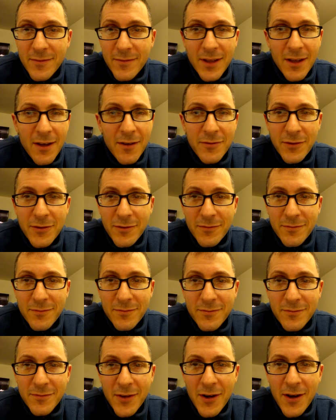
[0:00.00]
Love you.
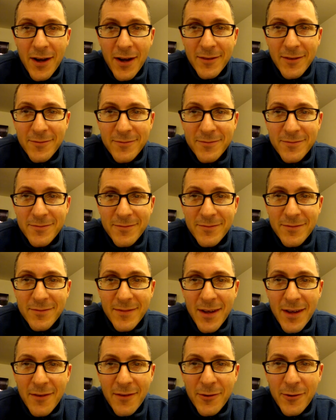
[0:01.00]
All right?
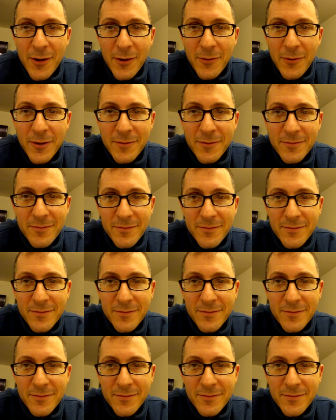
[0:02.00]
Have a great one.